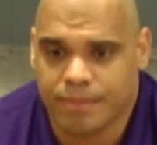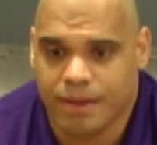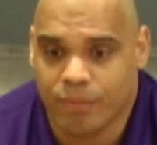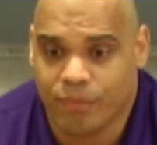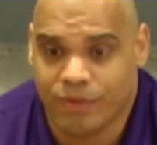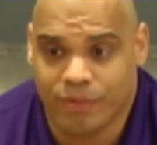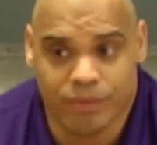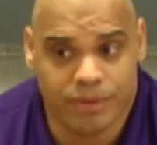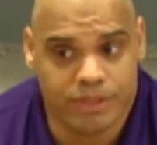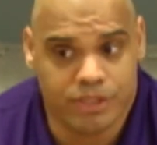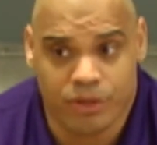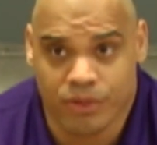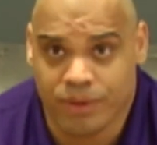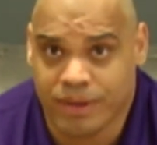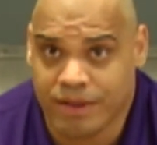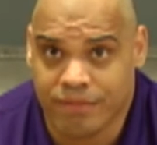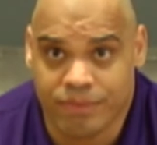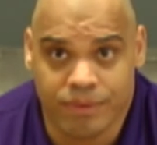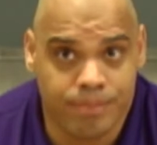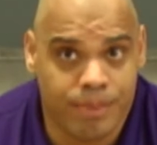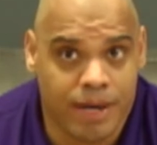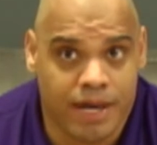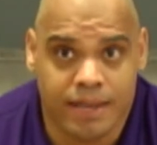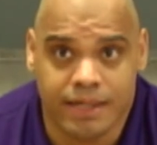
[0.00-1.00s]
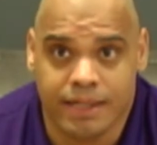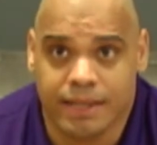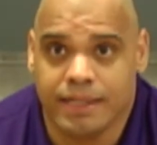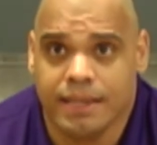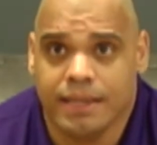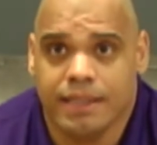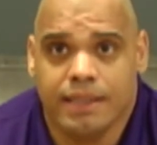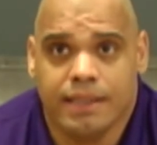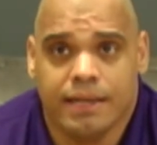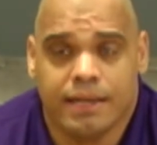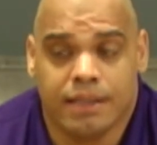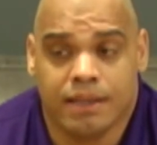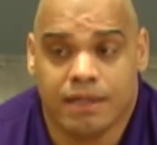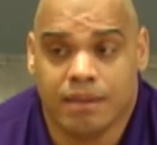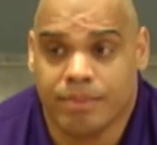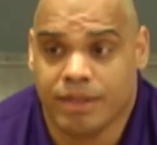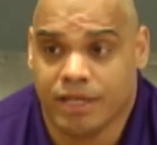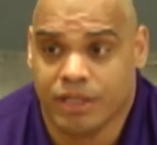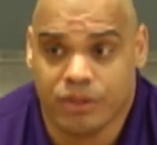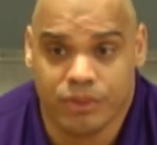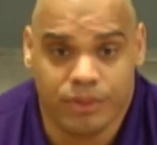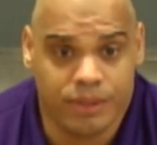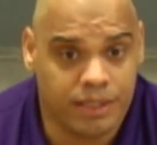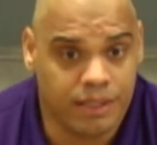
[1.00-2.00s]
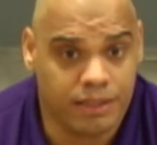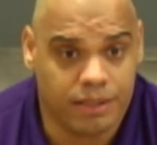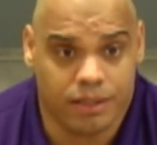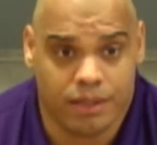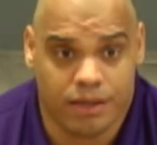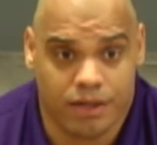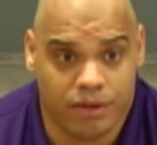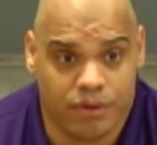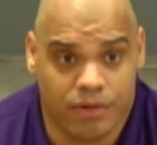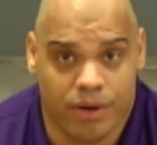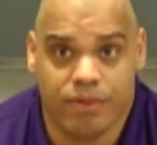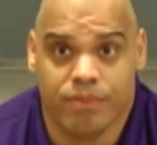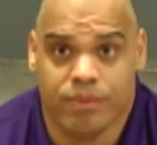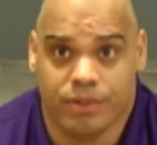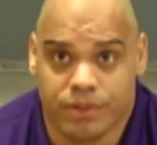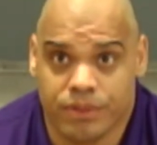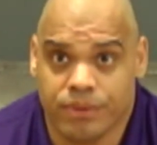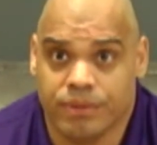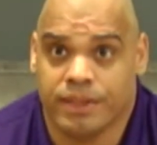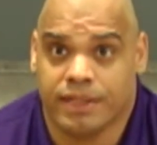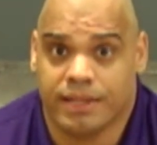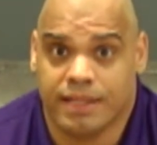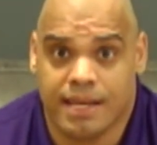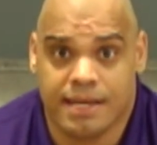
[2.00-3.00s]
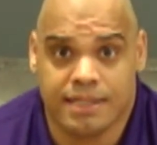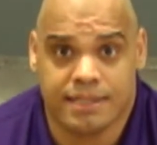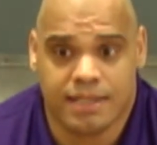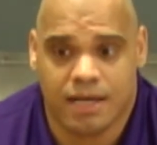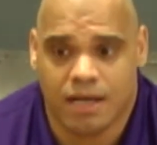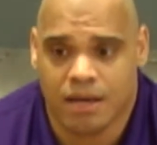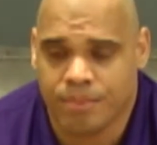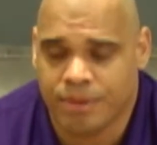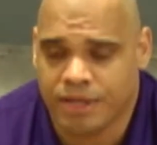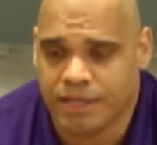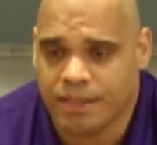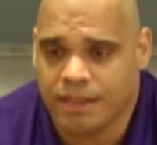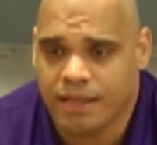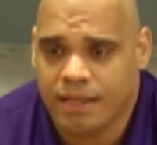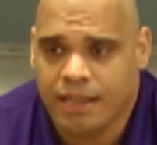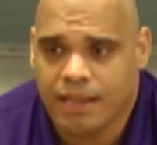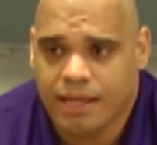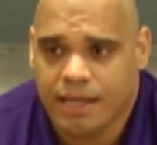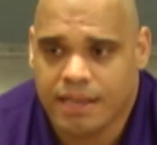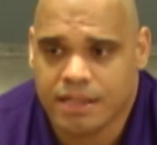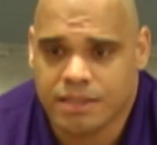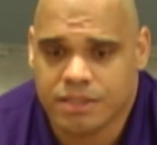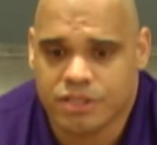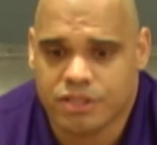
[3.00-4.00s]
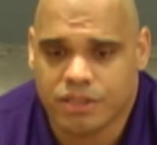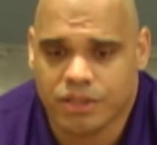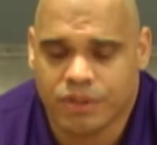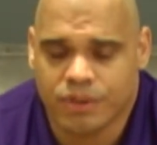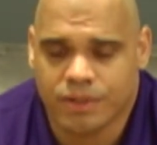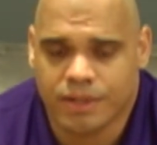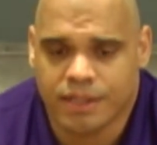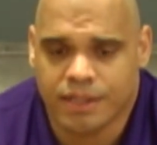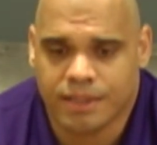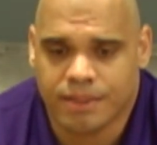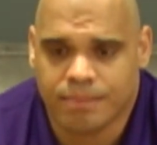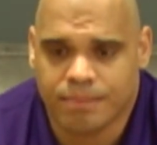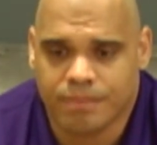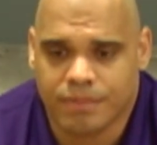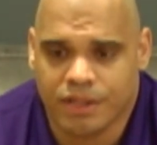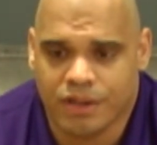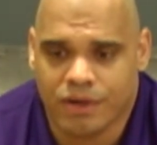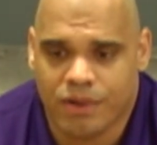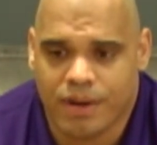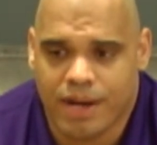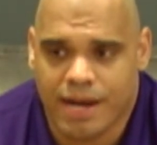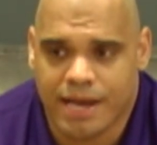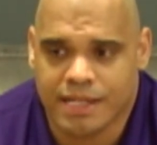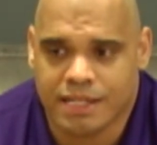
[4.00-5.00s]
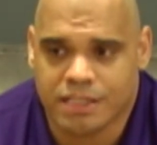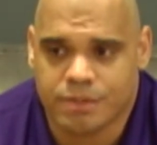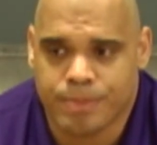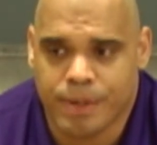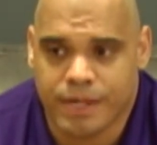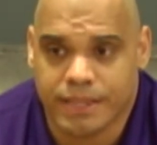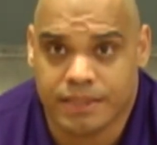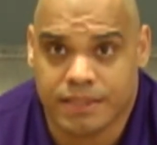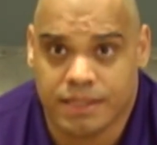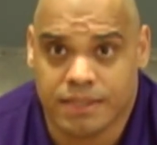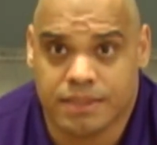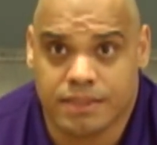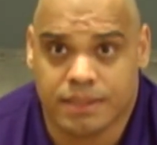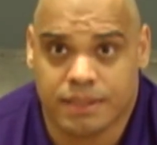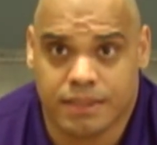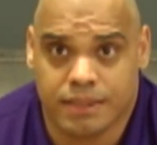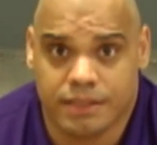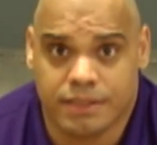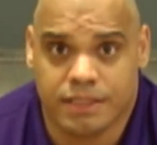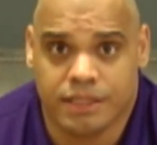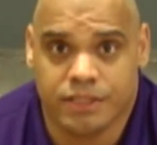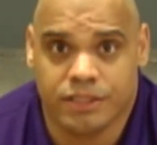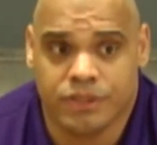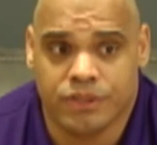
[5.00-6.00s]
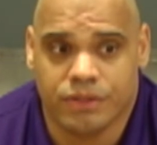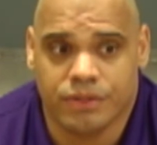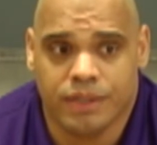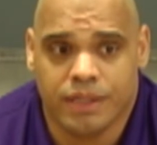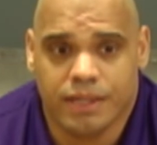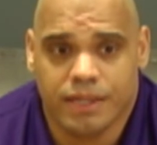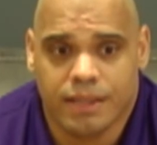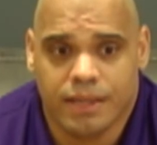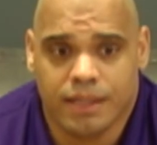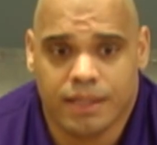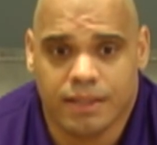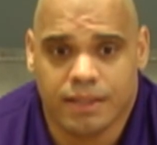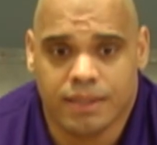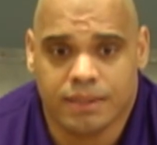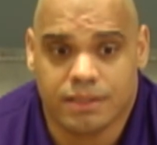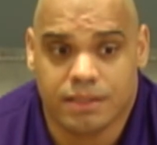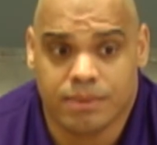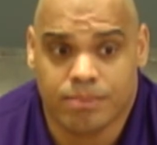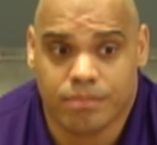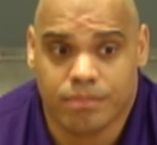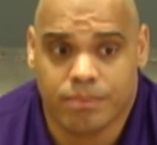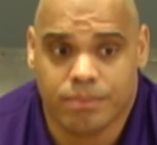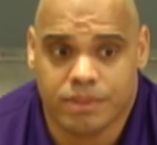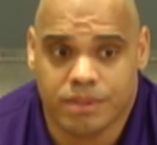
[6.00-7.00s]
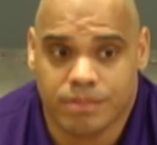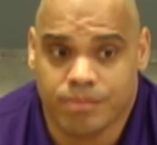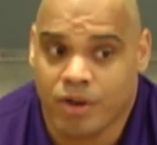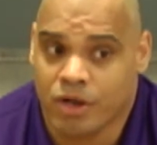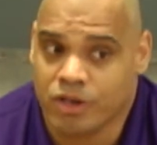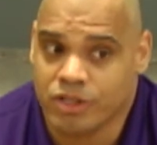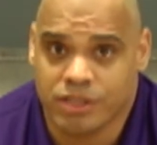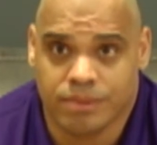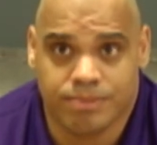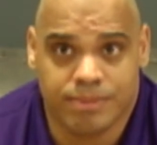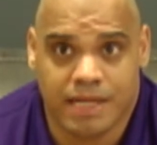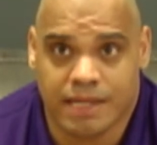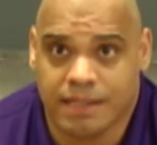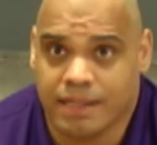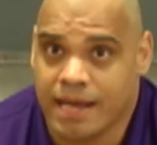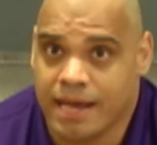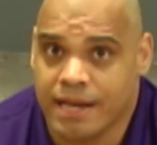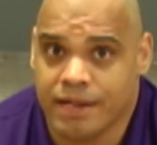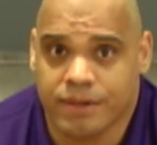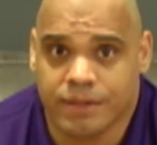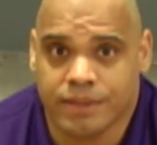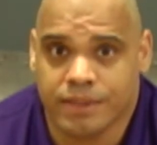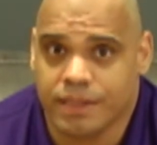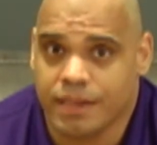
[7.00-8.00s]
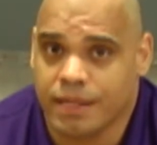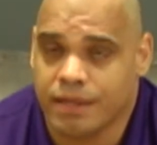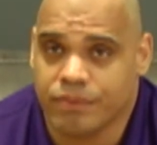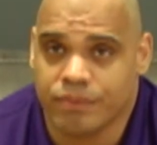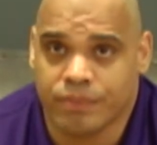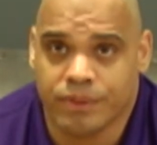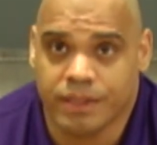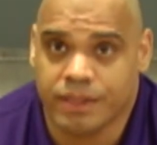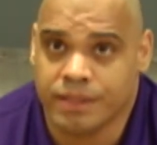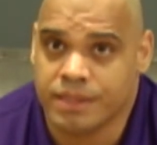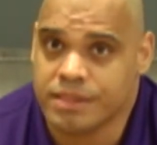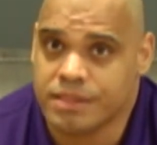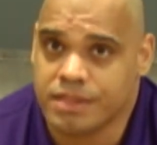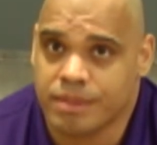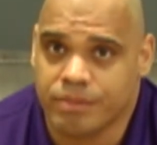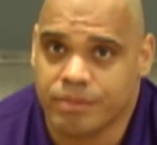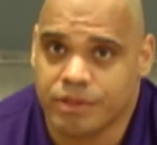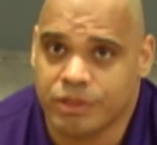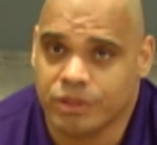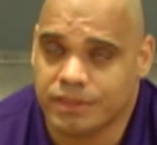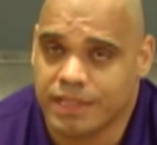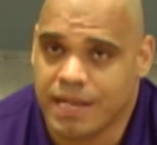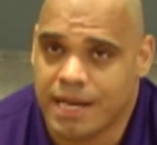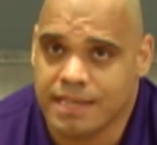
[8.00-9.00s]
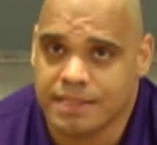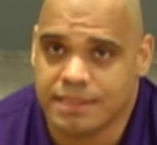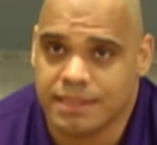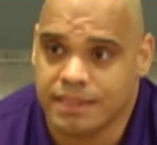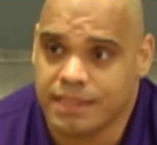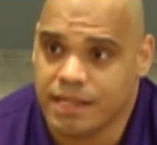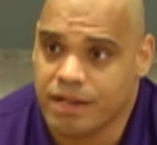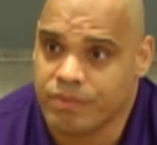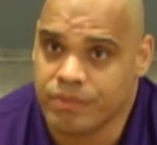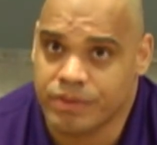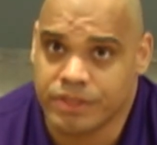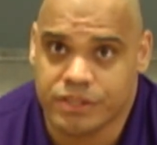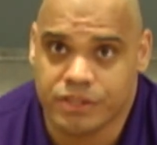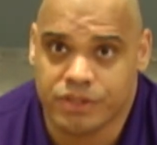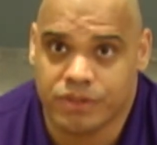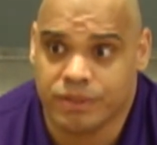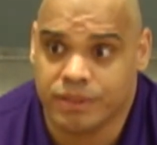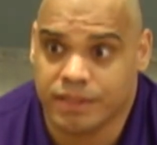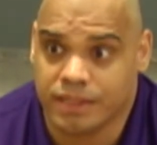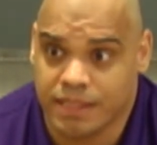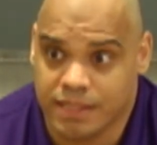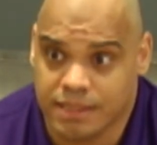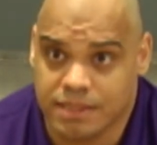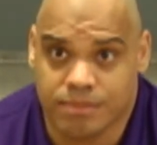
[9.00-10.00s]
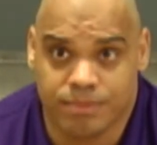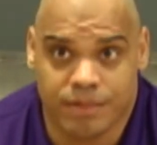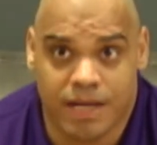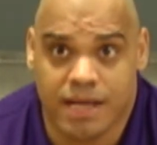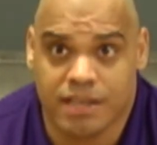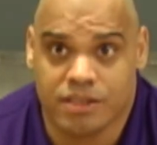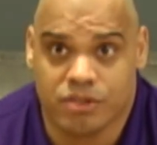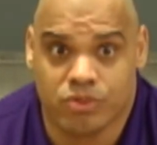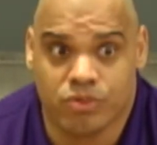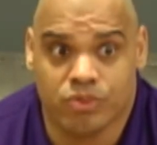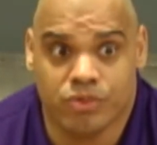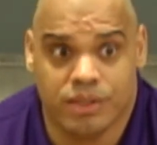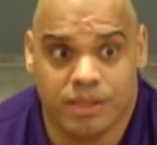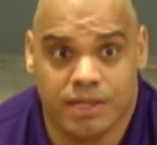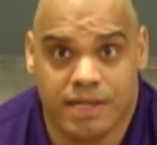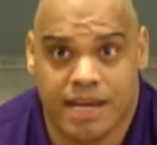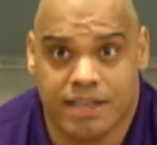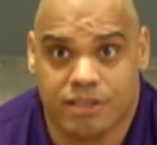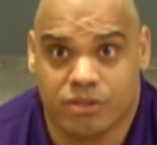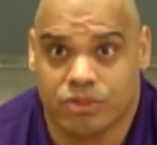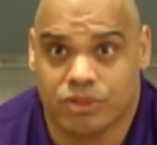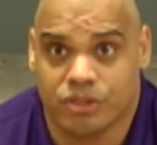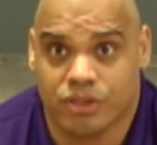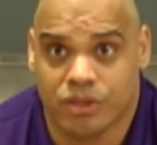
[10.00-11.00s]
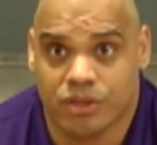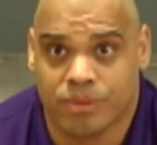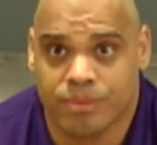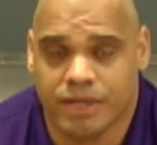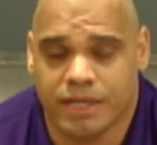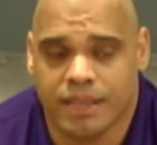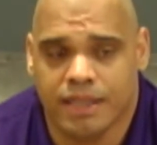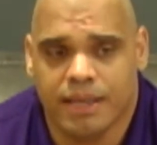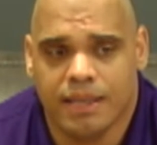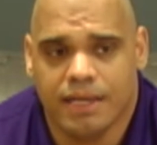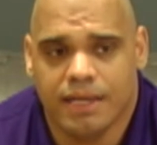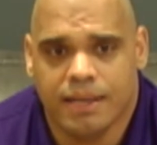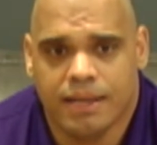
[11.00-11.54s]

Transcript: We return everybody, including a great recruiting class coming, and so you know, I expect us to continue to march up that ladder and reel in some of those guys in that regional and get some guys through the national tournament.